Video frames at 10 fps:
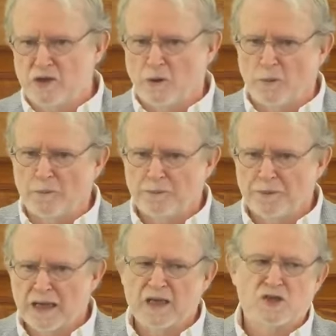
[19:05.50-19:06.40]
do.
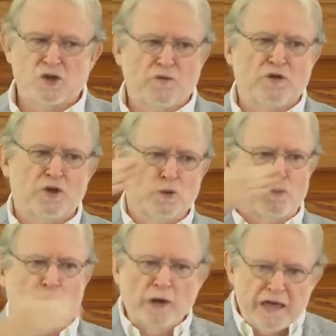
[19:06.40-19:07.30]
So if you
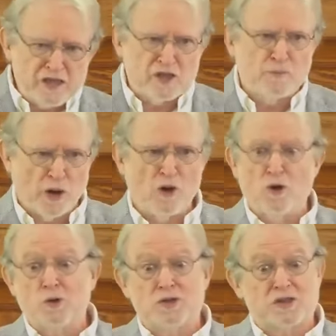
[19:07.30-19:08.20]

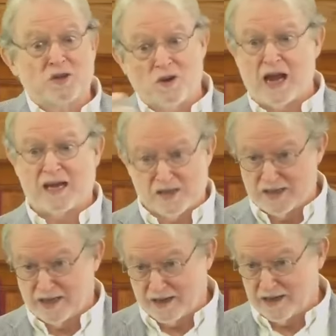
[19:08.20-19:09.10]
presuppose
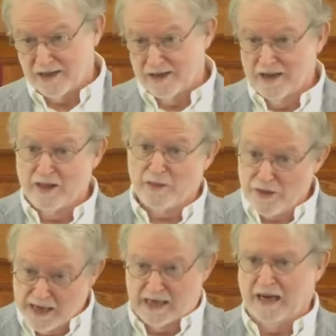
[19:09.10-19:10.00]
scholastic
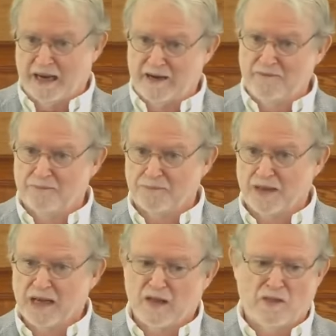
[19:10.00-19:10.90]
thinking,
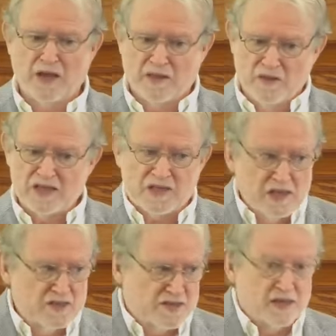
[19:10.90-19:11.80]
then this
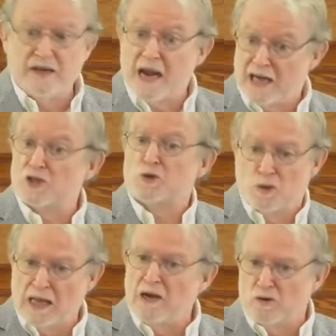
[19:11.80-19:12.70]
is the
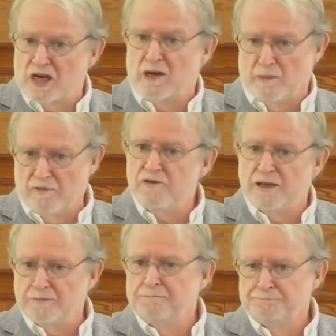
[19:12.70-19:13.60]
natural outcome of
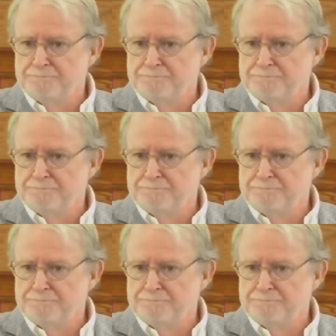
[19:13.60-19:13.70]
it,